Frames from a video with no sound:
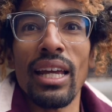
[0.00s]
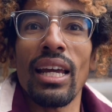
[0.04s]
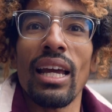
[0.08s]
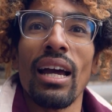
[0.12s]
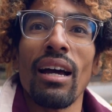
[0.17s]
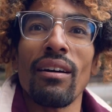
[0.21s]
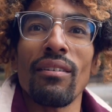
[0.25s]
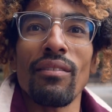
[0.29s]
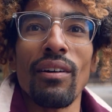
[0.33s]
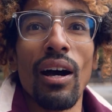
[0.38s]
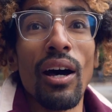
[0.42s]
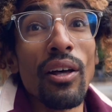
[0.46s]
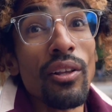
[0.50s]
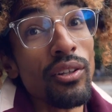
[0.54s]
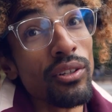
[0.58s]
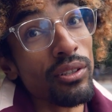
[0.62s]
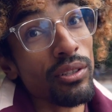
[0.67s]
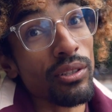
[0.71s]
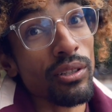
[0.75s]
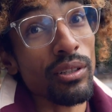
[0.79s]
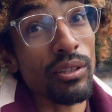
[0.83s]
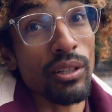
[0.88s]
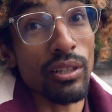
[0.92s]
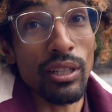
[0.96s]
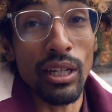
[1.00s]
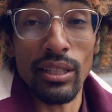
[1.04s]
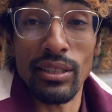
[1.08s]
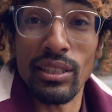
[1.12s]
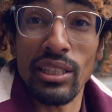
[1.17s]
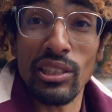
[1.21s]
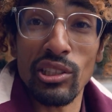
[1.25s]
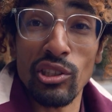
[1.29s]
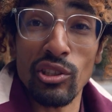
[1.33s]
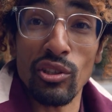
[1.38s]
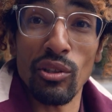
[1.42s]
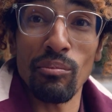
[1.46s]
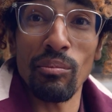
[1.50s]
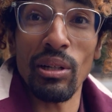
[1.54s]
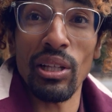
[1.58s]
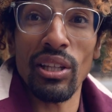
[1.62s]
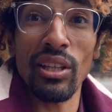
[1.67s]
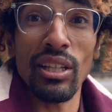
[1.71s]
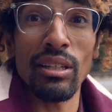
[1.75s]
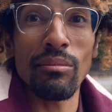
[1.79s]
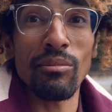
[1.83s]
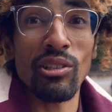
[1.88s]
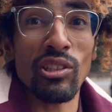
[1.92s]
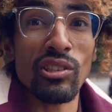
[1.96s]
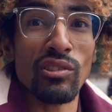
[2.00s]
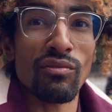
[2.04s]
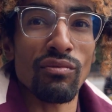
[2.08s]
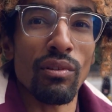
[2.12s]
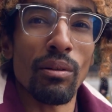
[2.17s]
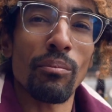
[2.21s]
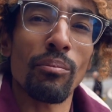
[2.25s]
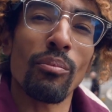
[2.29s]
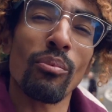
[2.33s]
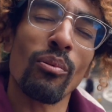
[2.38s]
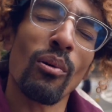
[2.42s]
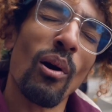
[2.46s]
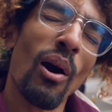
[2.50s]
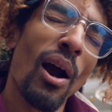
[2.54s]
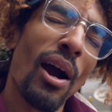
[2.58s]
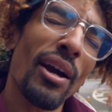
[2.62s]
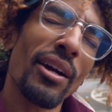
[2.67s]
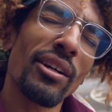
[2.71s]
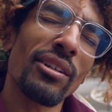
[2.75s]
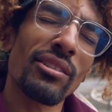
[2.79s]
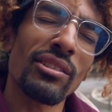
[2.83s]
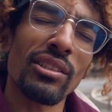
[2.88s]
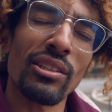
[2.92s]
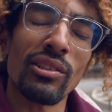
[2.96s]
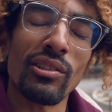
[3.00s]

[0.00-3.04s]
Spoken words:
have other additional monthly merch from prior to